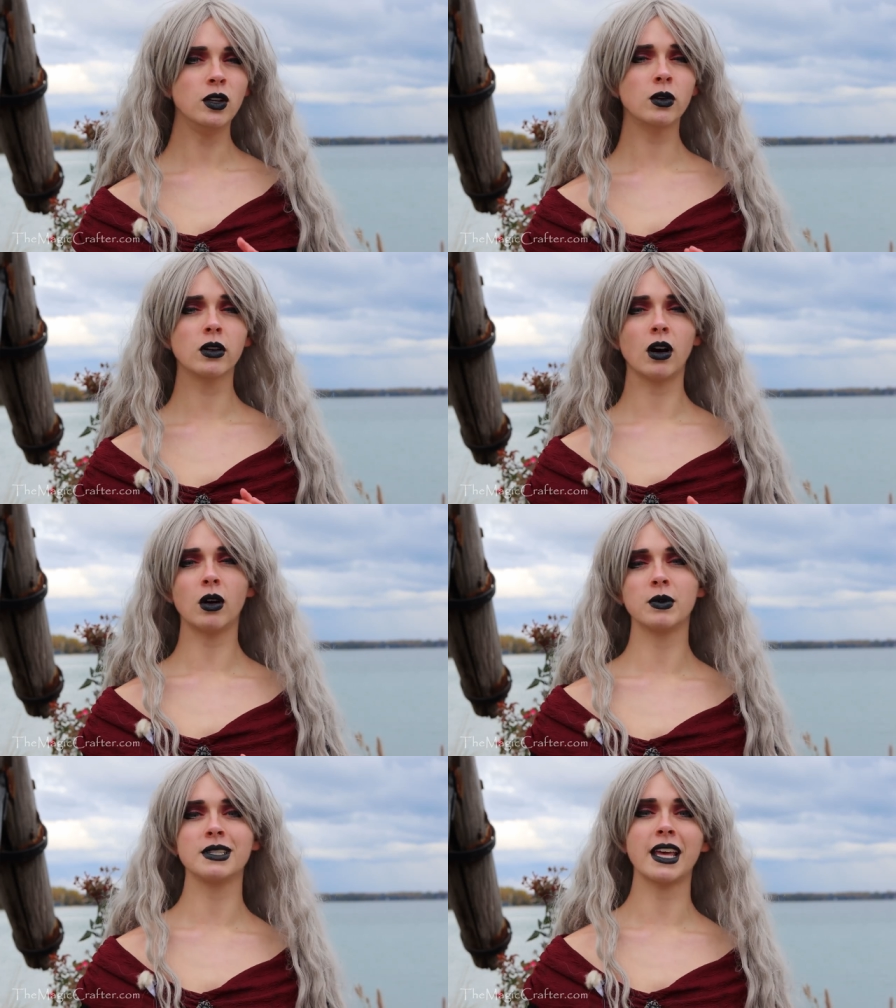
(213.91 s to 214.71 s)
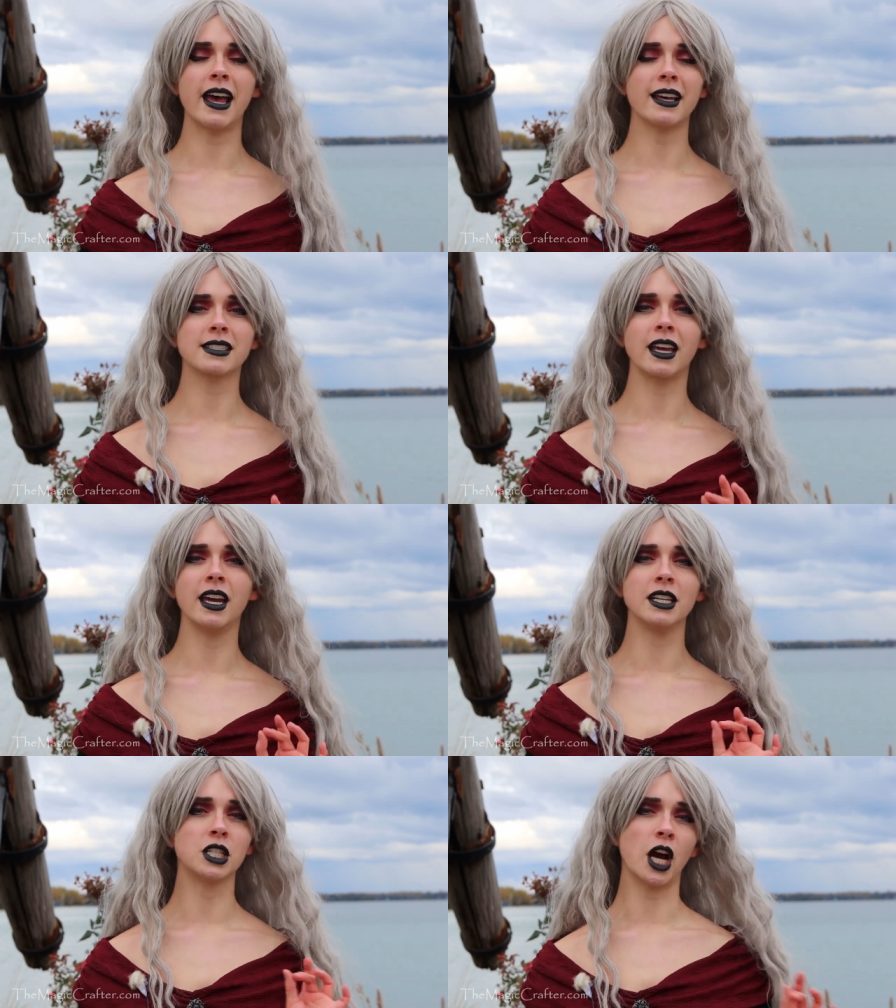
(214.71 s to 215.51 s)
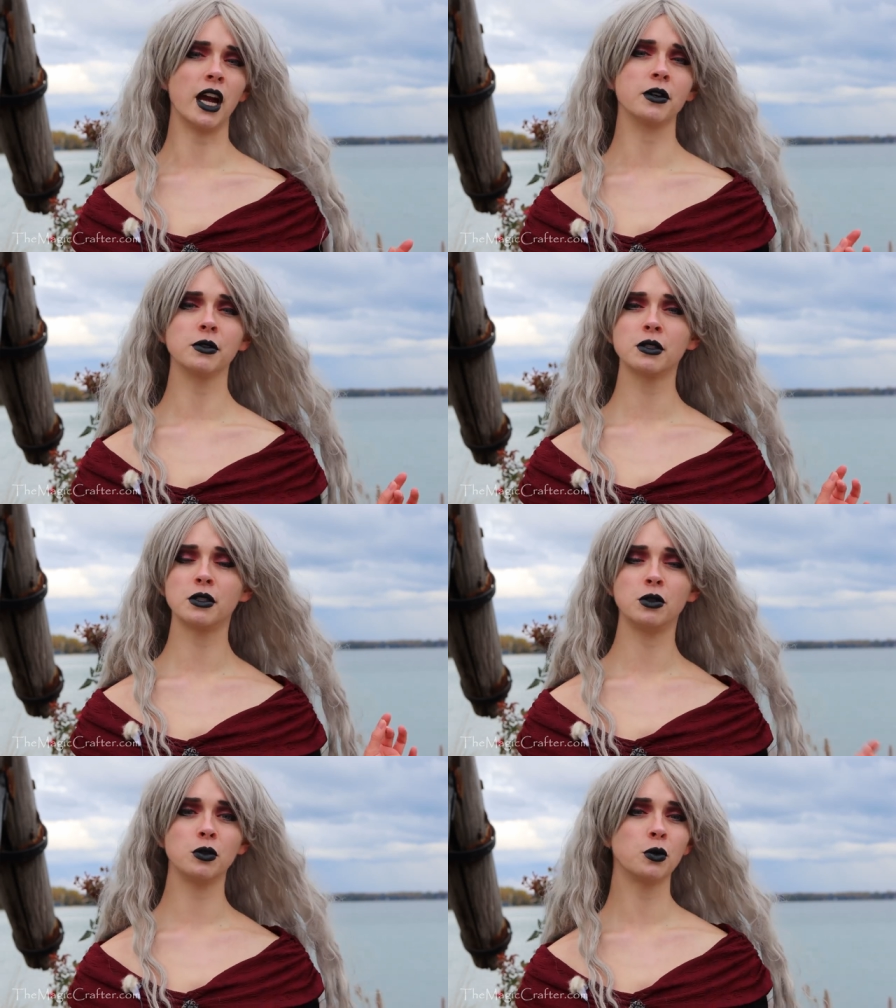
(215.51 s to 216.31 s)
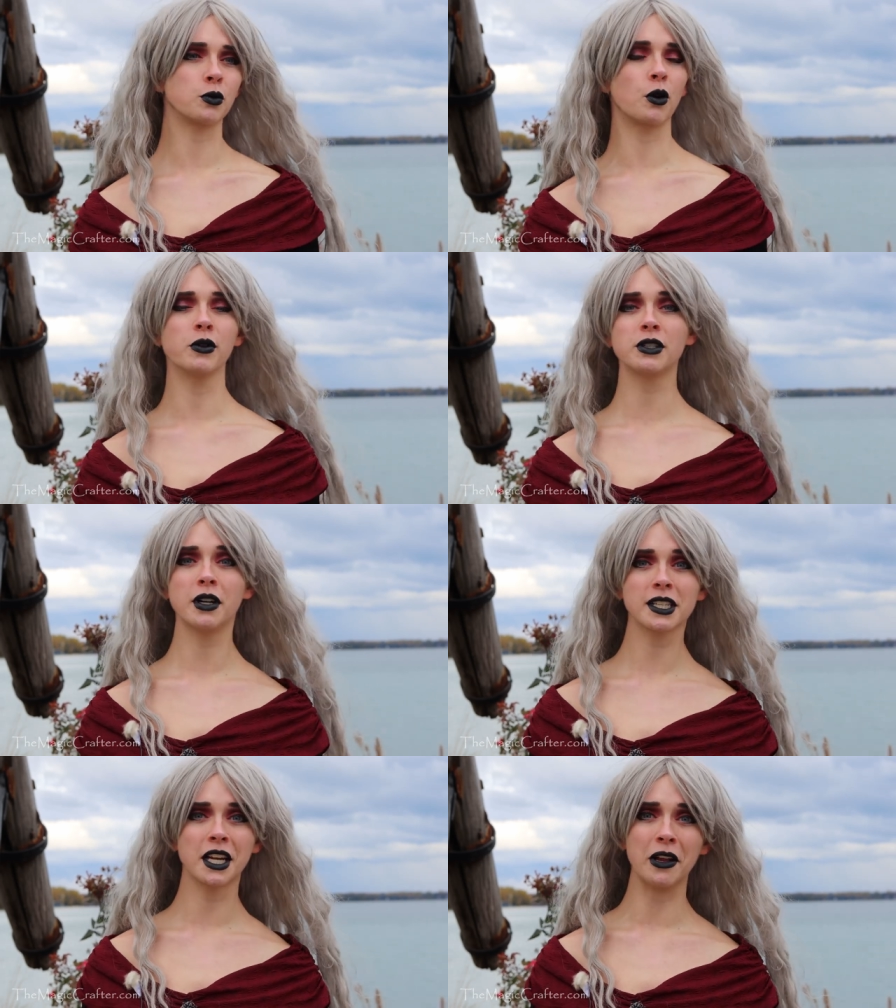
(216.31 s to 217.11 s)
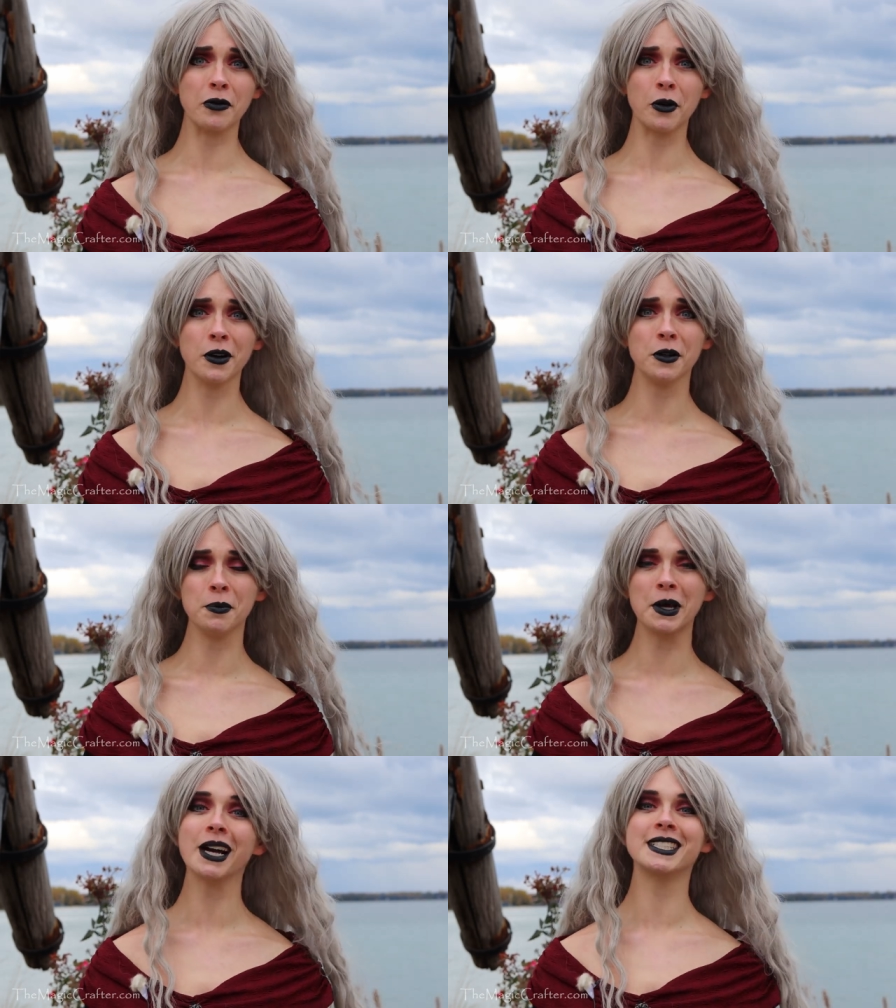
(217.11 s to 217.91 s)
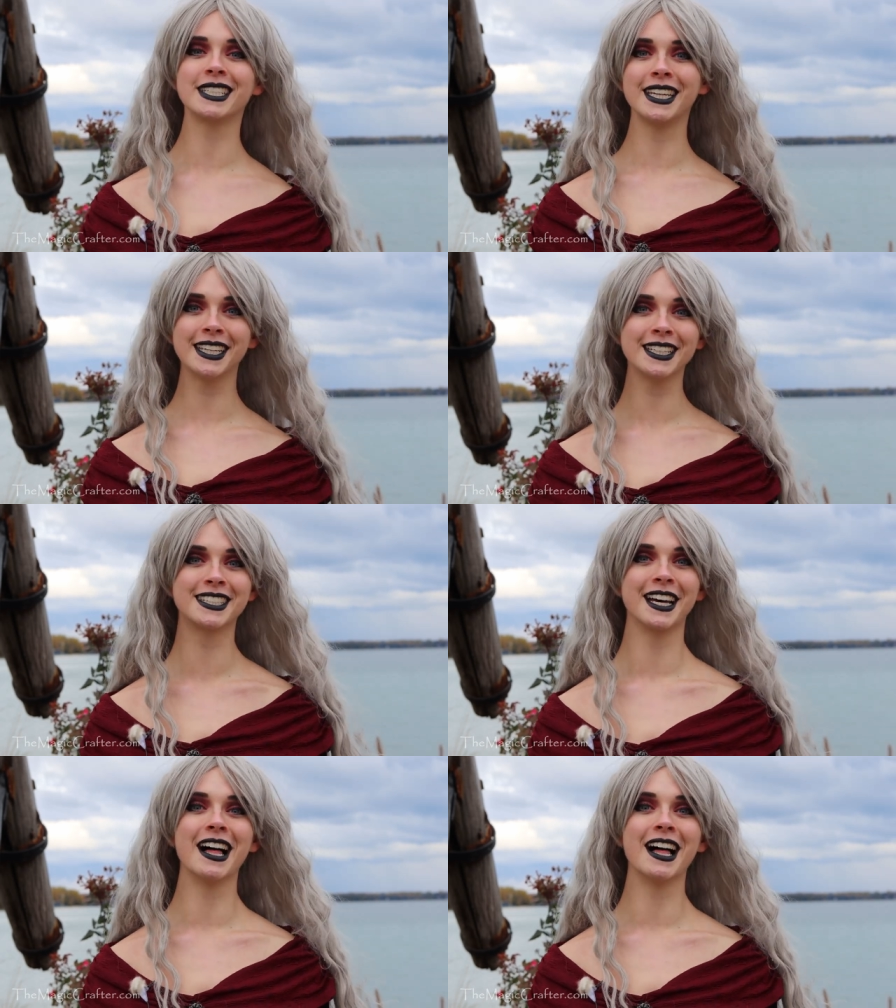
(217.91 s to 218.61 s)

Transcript: you could always ask a child to throw it in the trash can for you because kids